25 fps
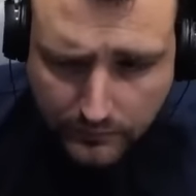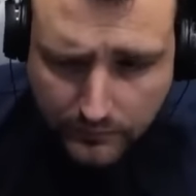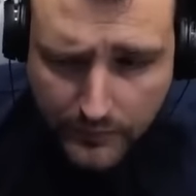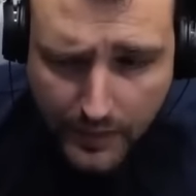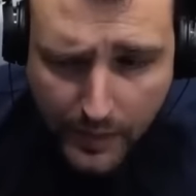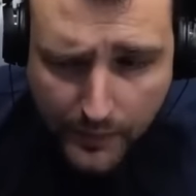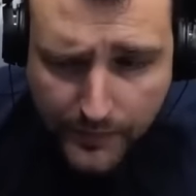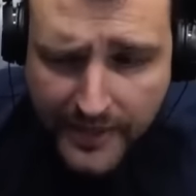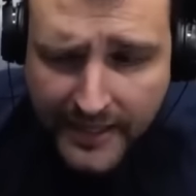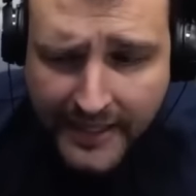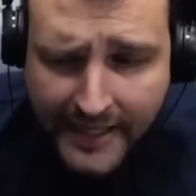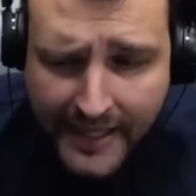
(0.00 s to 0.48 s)

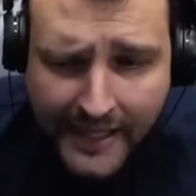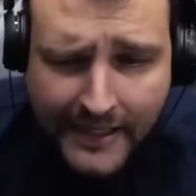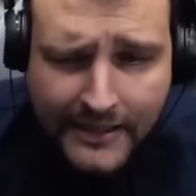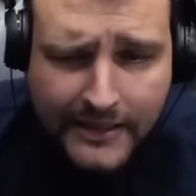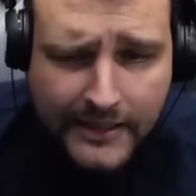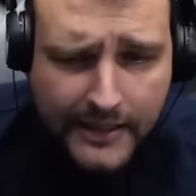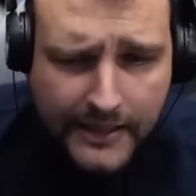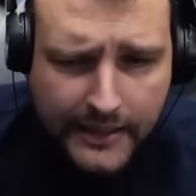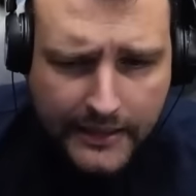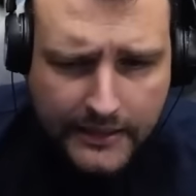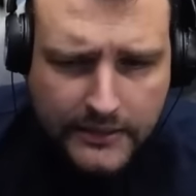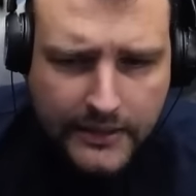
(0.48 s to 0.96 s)
We
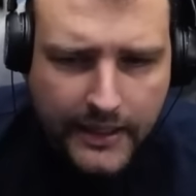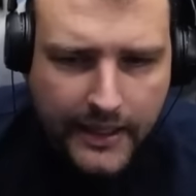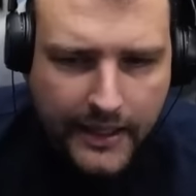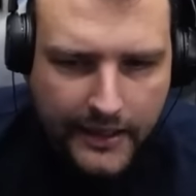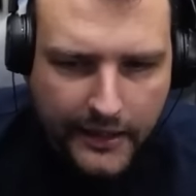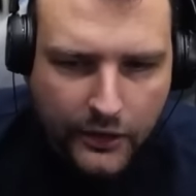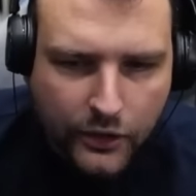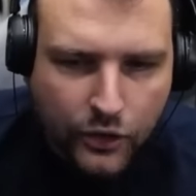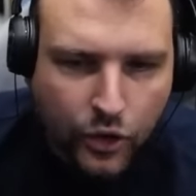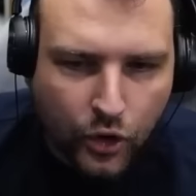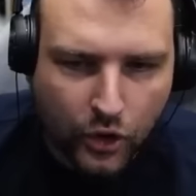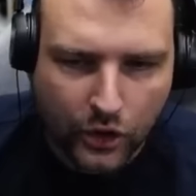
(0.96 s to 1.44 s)
can
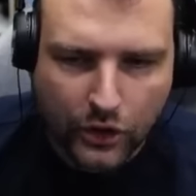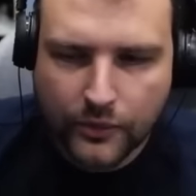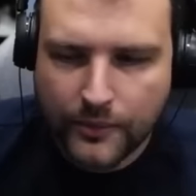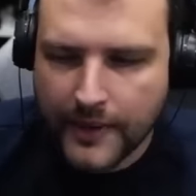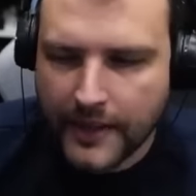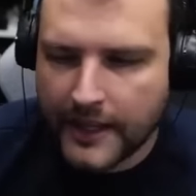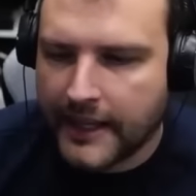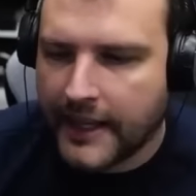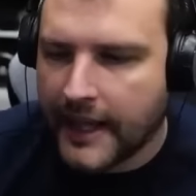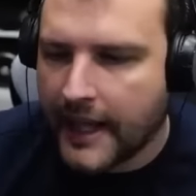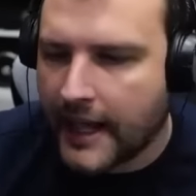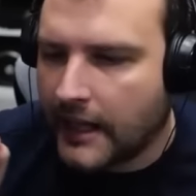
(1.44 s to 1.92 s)
literally cook. We
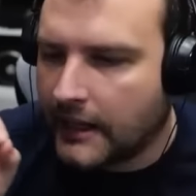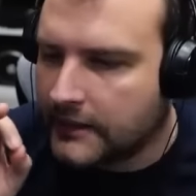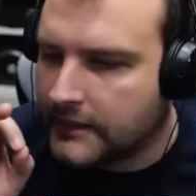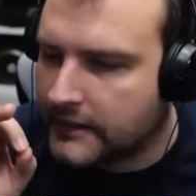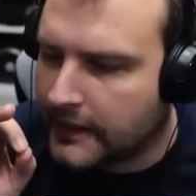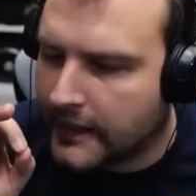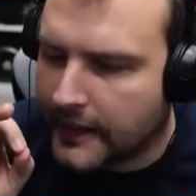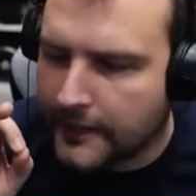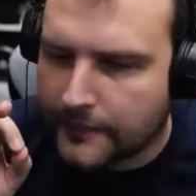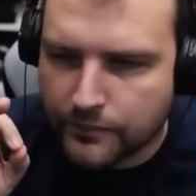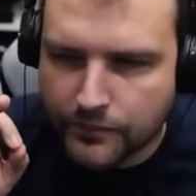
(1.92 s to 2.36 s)
can